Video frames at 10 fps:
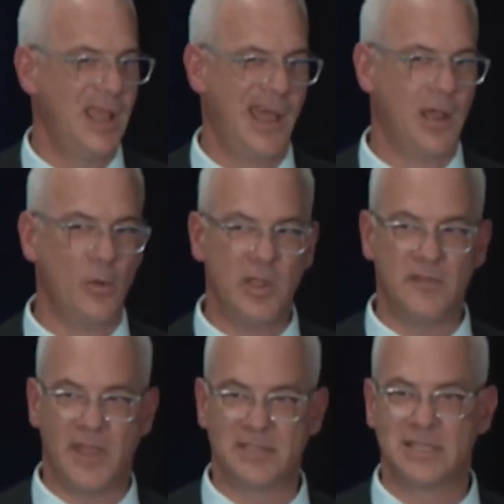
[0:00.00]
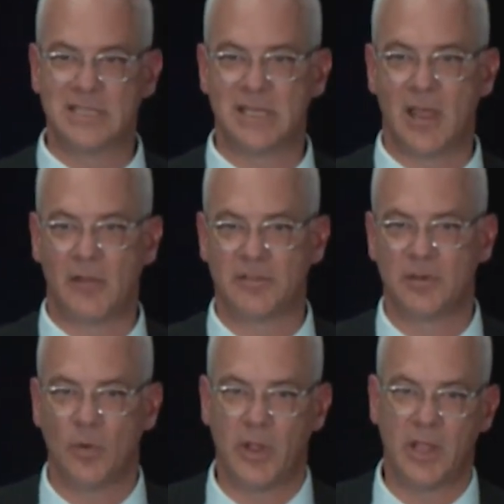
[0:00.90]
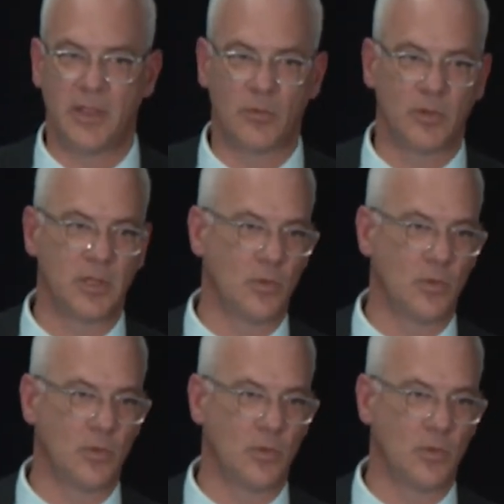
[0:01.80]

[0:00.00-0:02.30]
how do we invest these dollars in a way that really